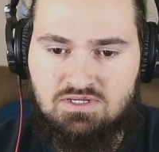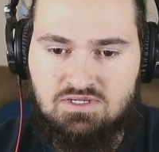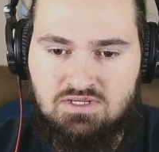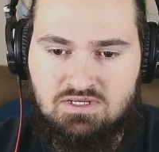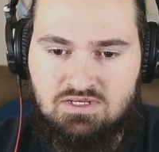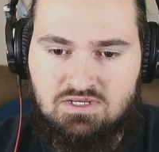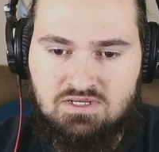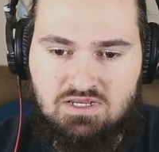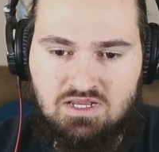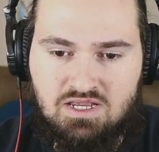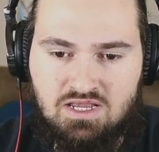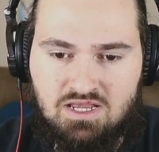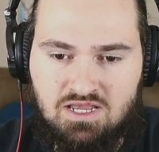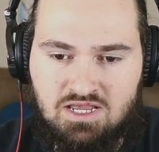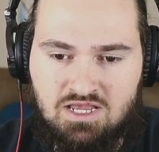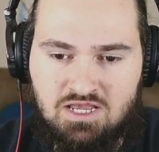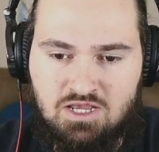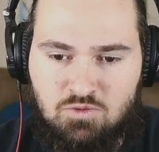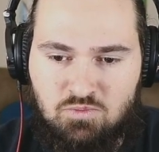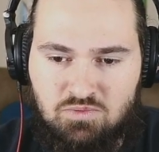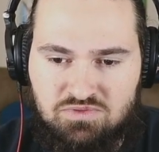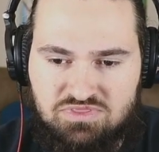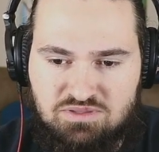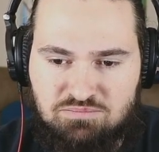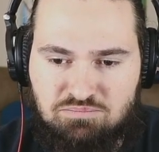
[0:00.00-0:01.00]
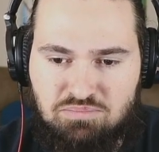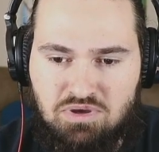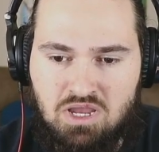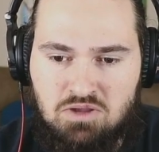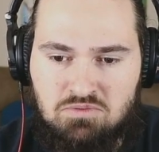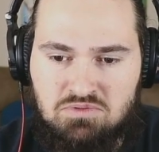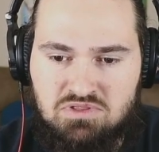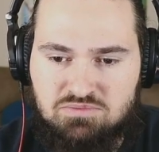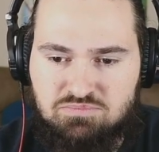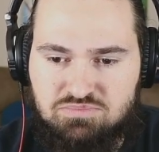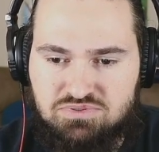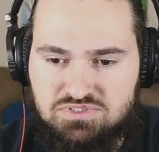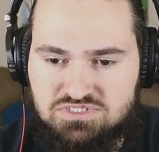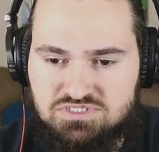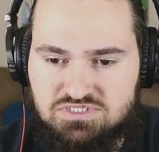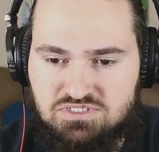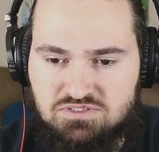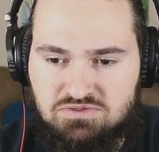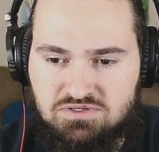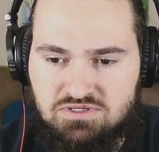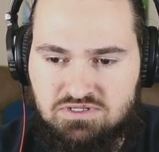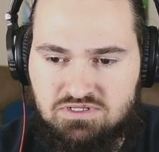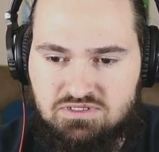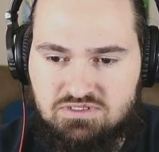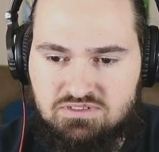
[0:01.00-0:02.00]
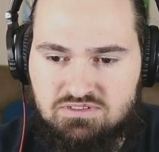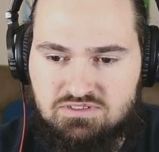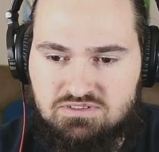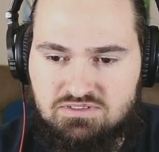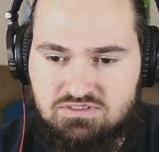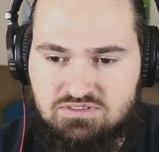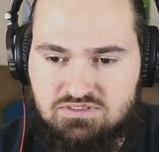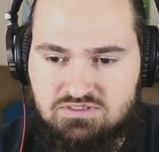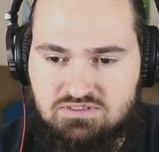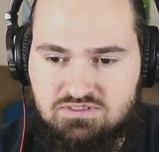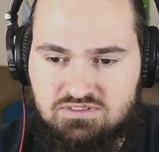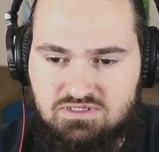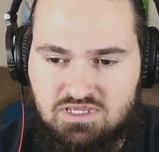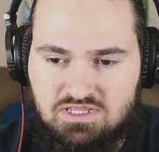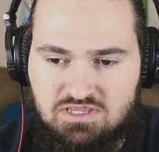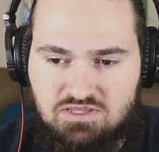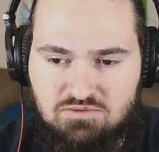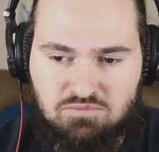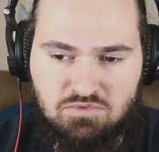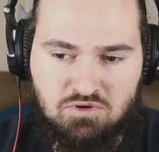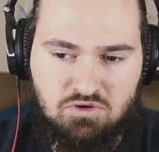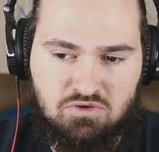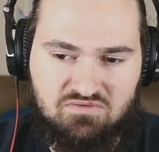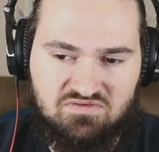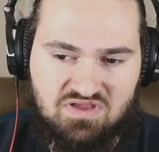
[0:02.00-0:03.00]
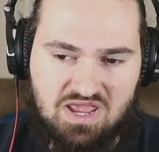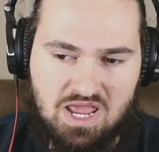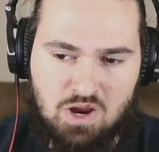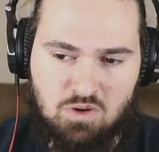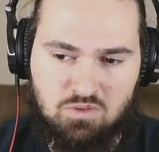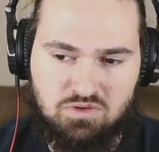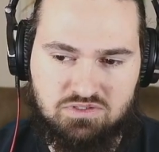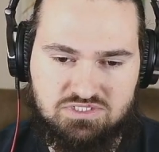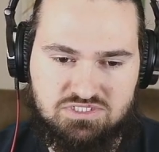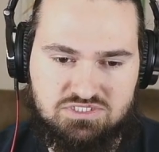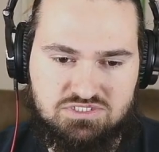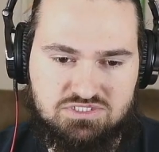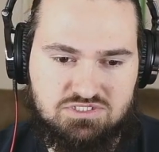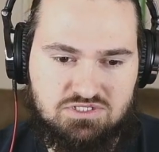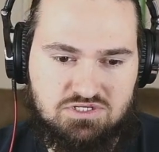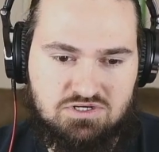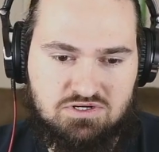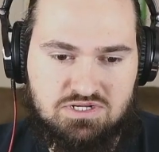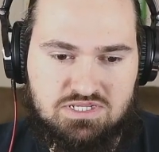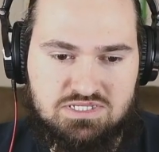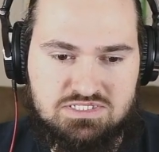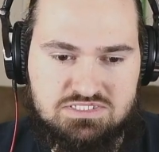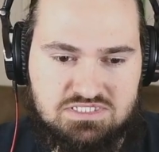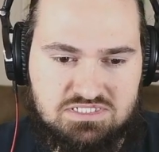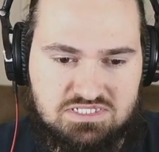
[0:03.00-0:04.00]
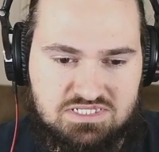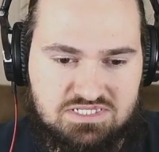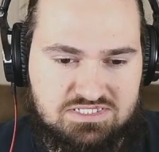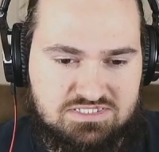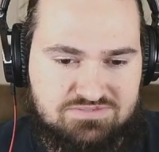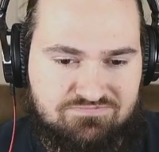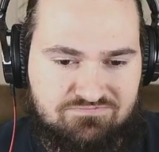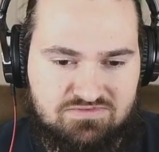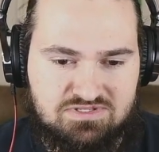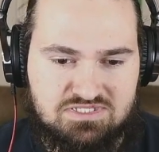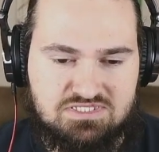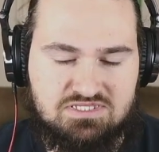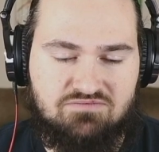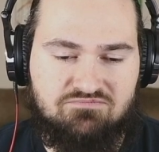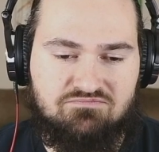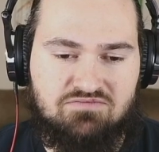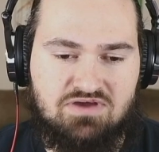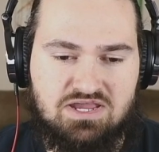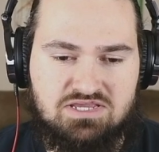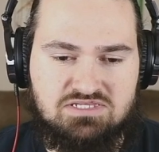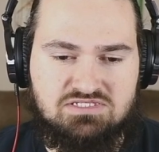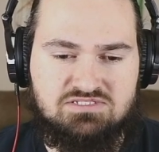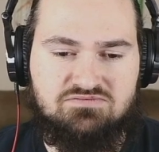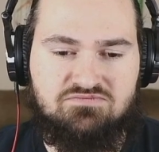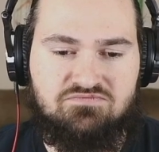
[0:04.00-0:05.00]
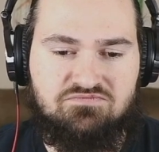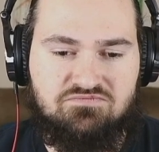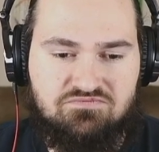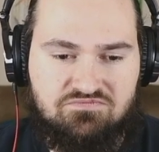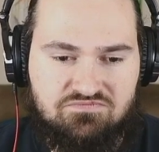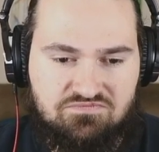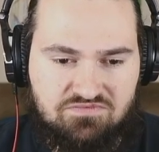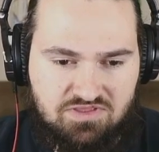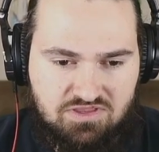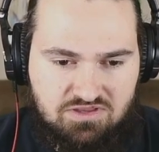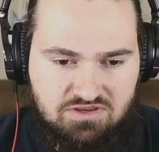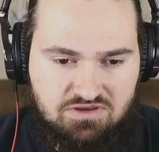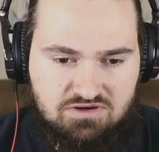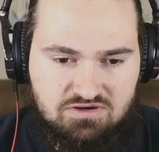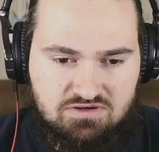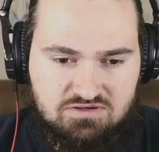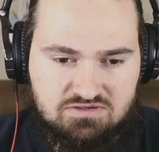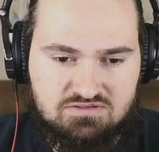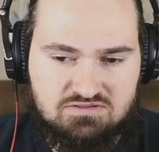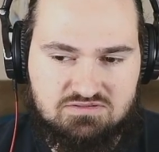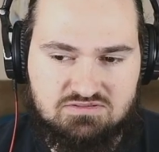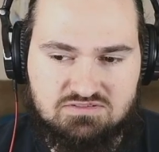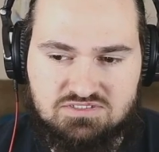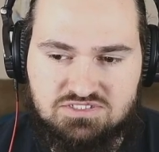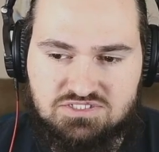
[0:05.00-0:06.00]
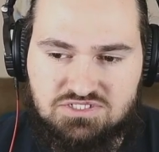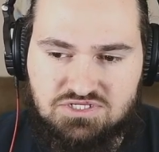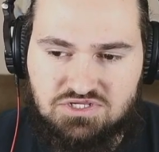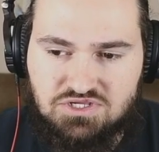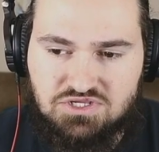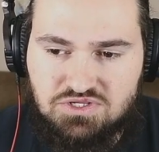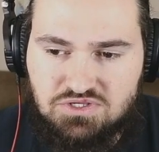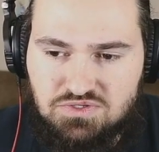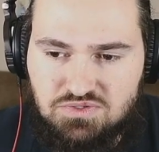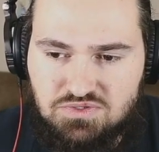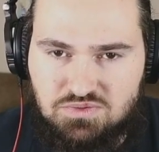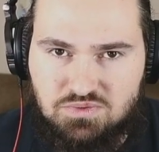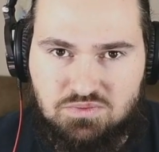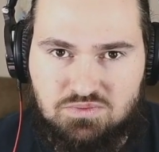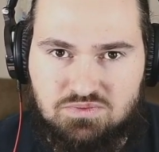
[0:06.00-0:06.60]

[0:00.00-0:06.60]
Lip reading: With the public persona in the mold of Howard Stern is a divisive figure. To who?